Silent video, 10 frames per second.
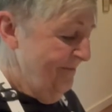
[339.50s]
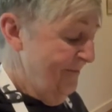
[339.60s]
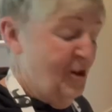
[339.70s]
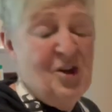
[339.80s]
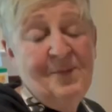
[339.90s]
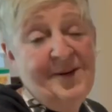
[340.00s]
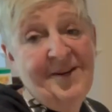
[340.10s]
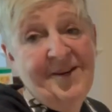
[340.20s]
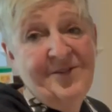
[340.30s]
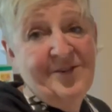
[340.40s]
They're going to be
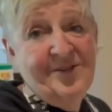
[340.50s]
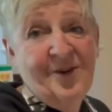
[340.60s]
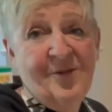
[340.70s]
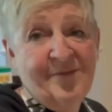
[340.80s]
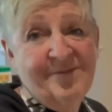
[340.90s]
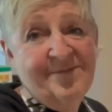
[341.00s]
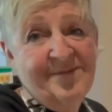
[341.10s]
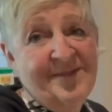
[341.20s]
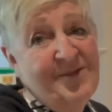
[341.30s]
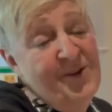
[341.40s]
delicious though,
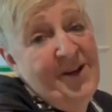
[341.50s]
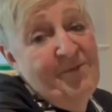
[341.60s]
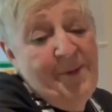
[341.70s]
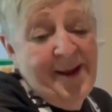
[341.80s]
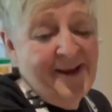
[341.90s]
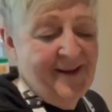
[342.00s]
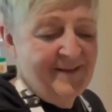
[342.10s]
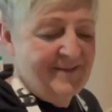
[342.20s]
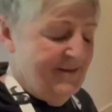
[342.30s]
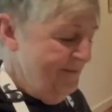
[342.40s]
if you love pancakes.